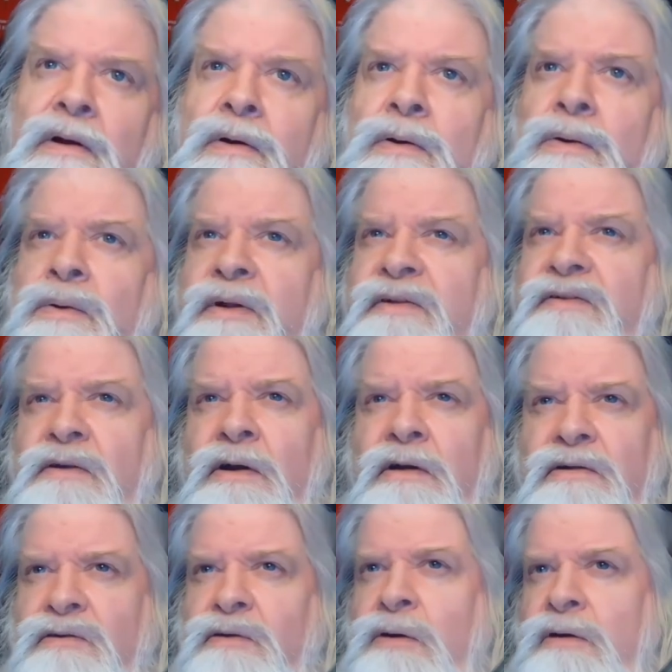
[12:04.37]
oh, it's not
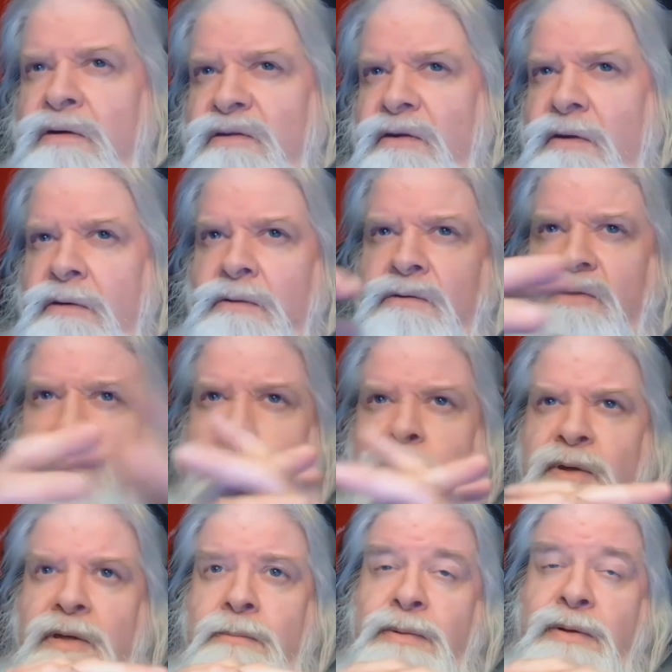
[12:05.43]
as good as it used to
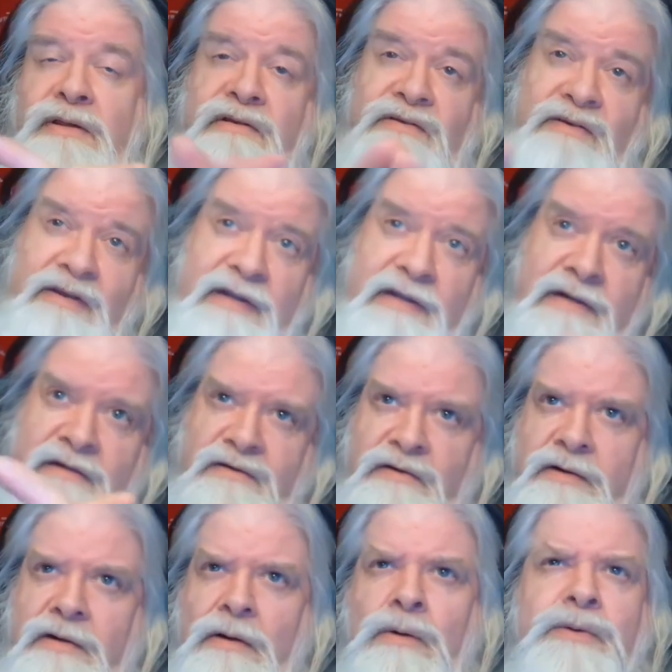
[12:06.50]
be, but this inn is
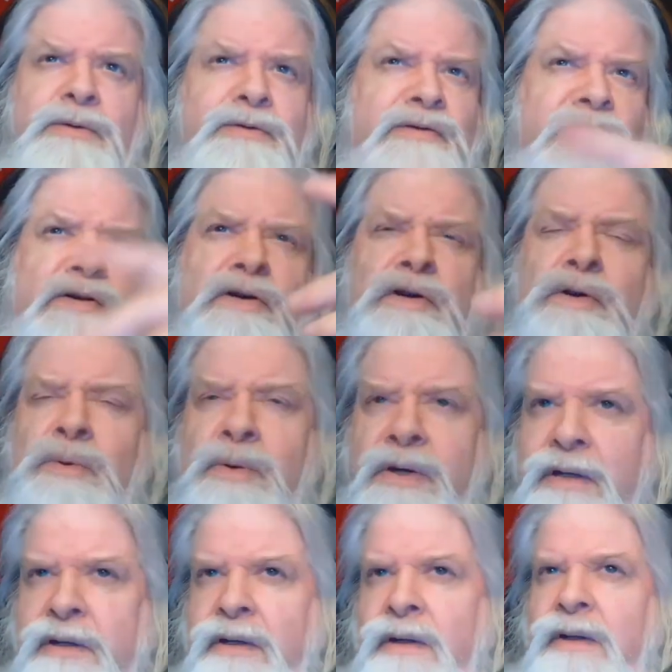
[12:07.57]
on, oh, there's a new
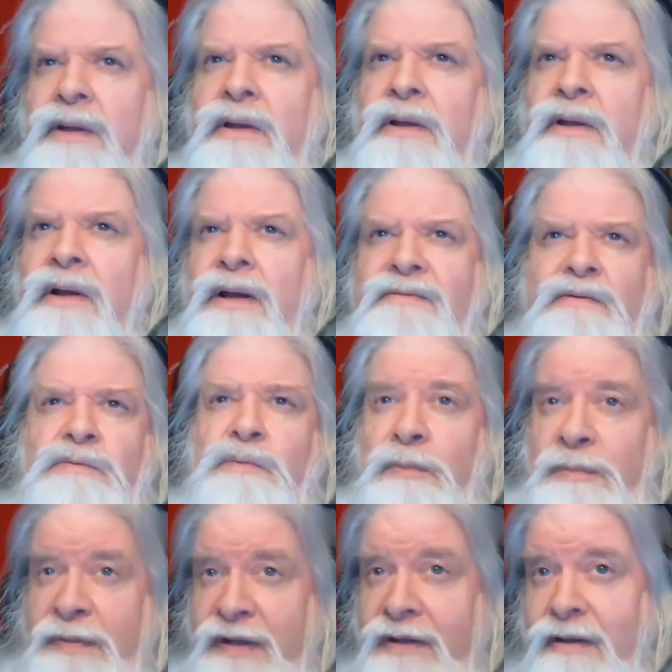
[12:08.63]
inn. I've never
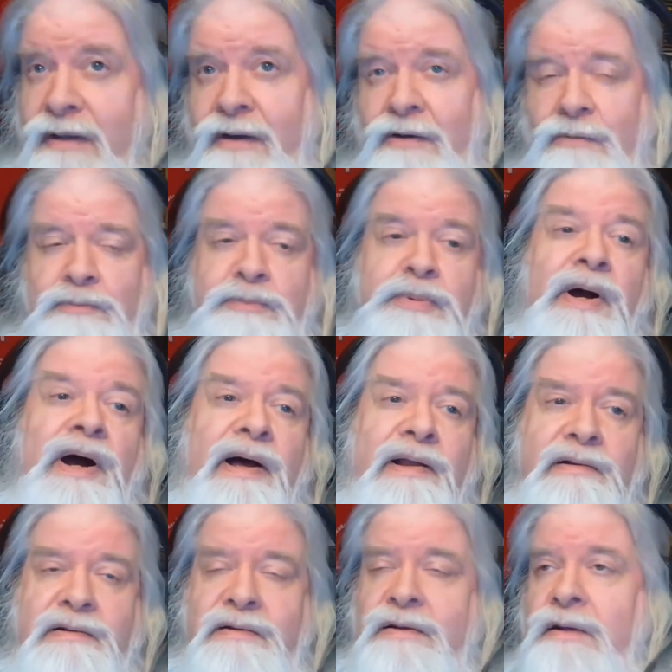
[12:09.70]
been there,
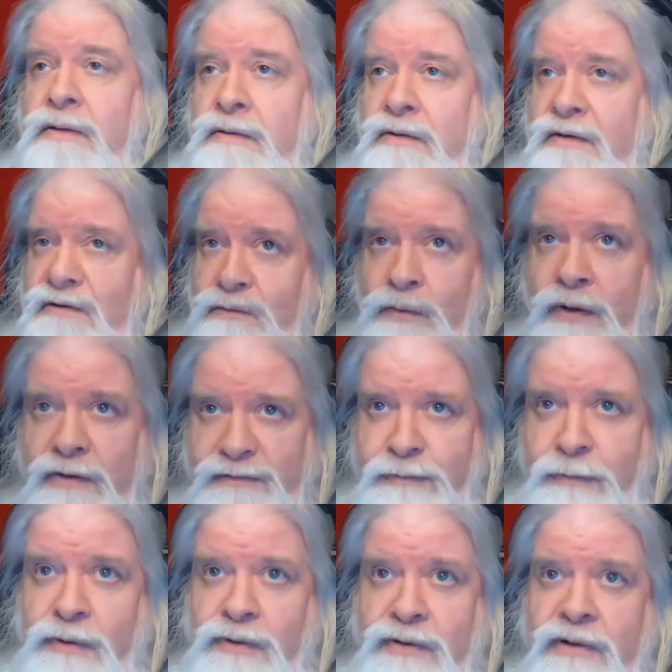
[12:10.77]
but, you know, it's well
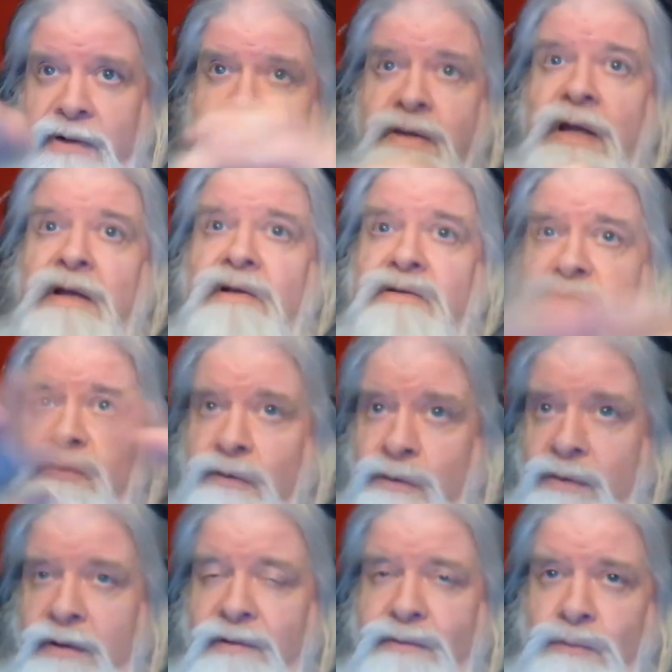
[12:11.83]
spoken of.
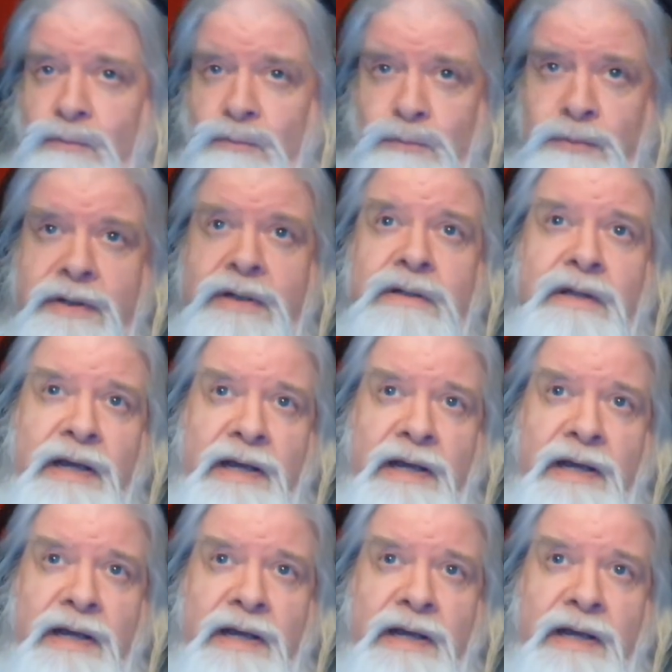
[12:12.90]
So if you read